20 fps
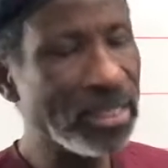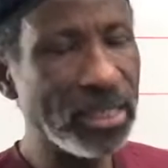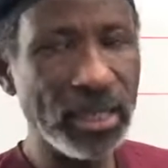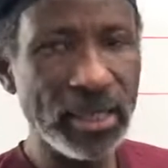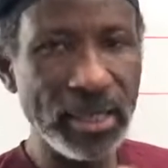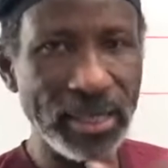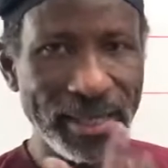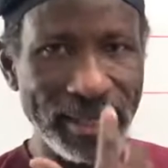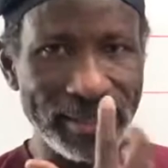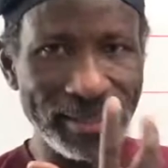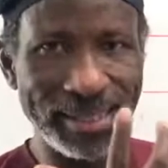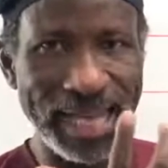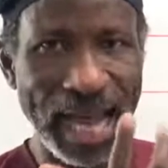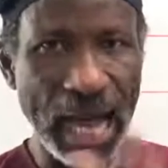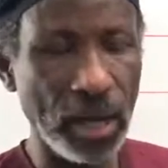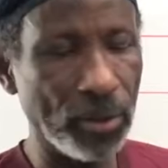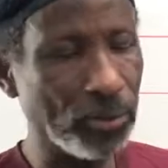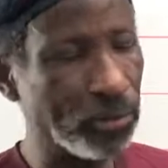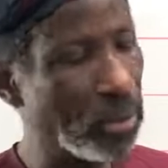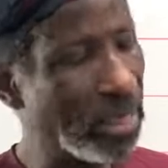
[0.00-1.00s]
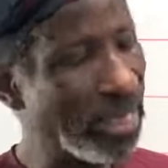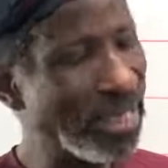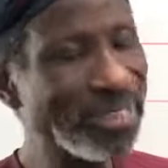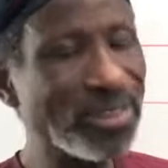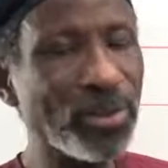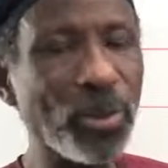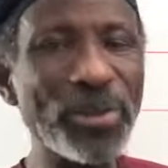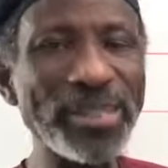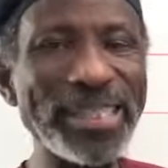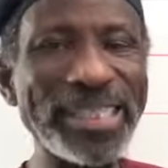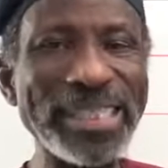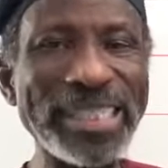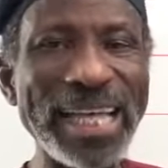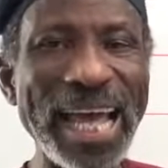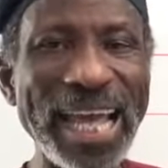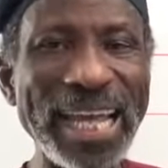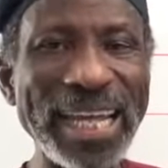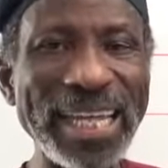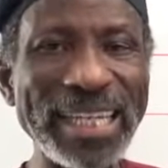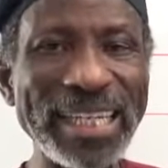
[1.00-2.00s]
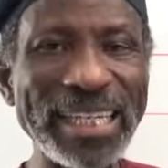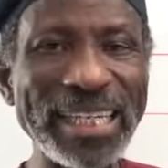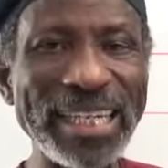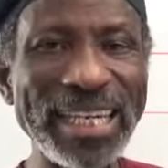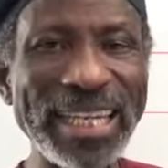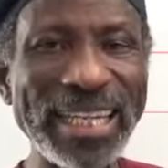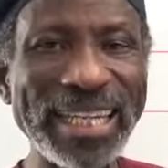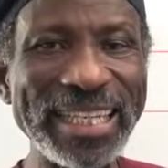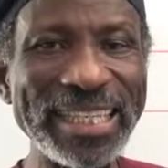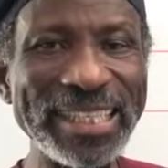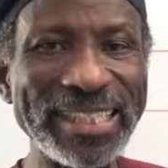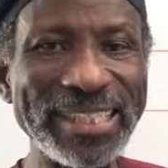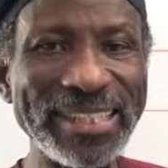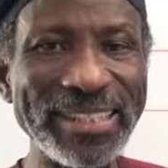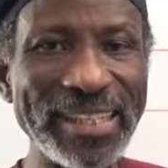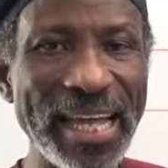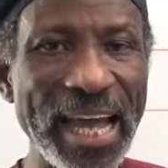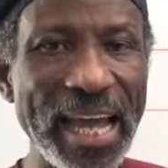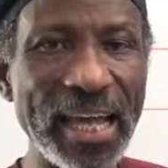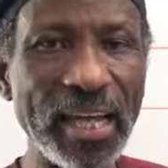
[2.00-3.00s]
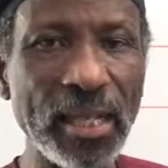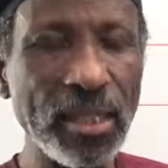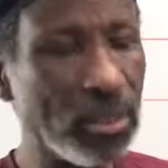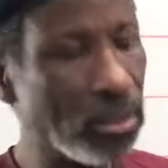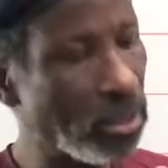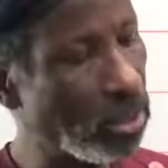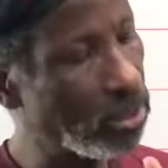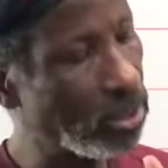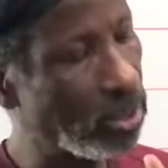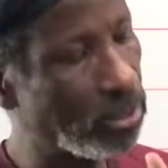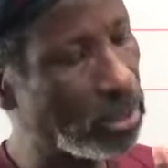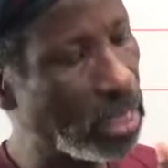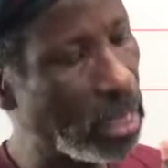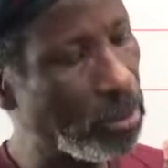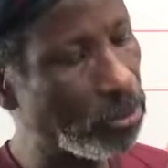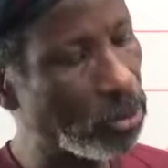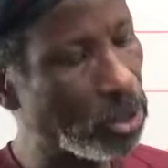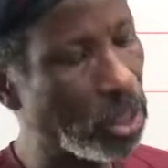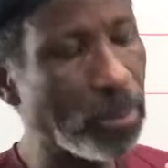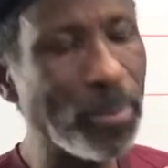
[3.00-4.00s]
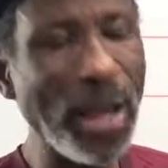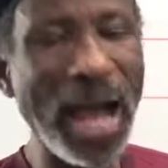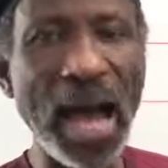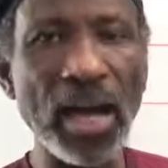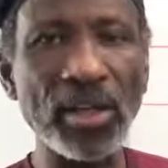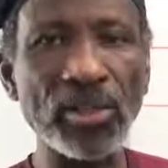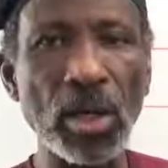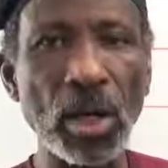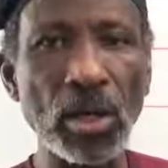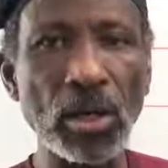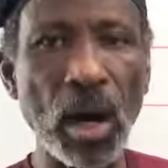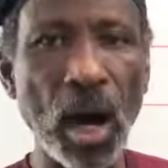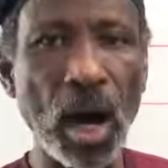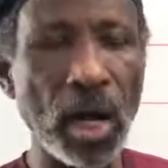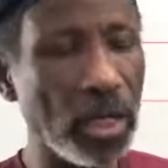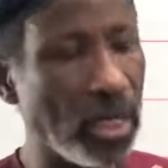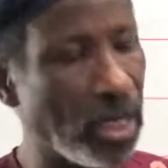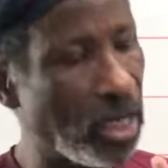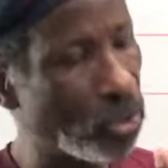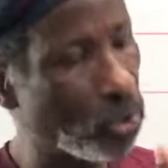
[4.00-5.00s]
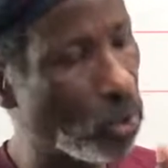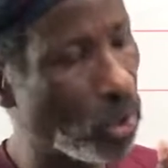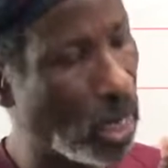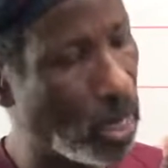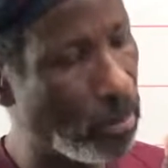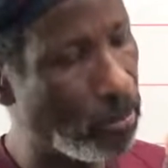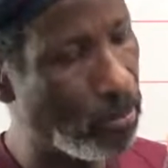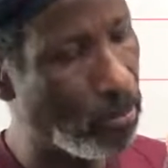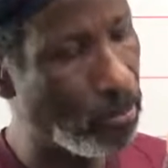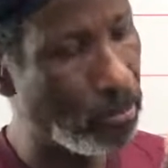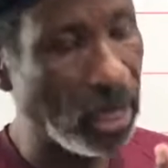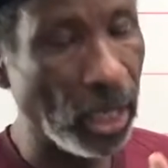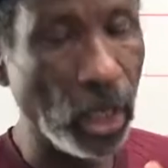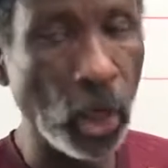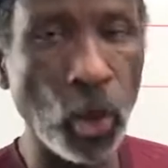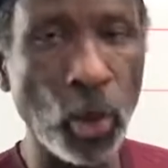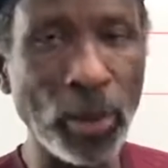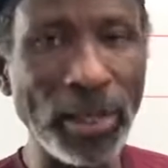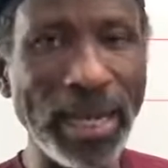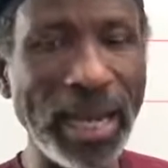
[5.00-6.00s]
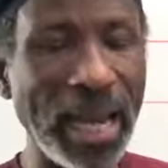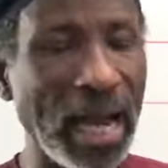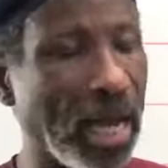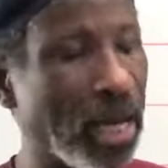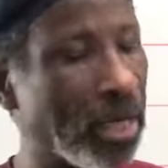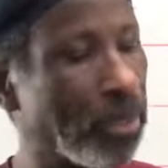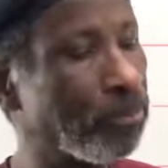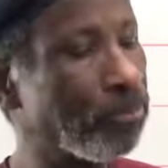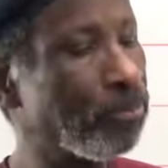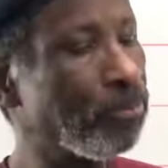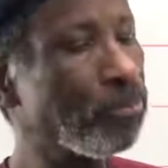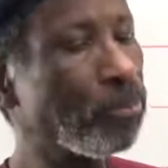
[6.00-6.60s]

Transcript: in the sound. So Zain. Zain is the same shape as Ra. They need to come below the line.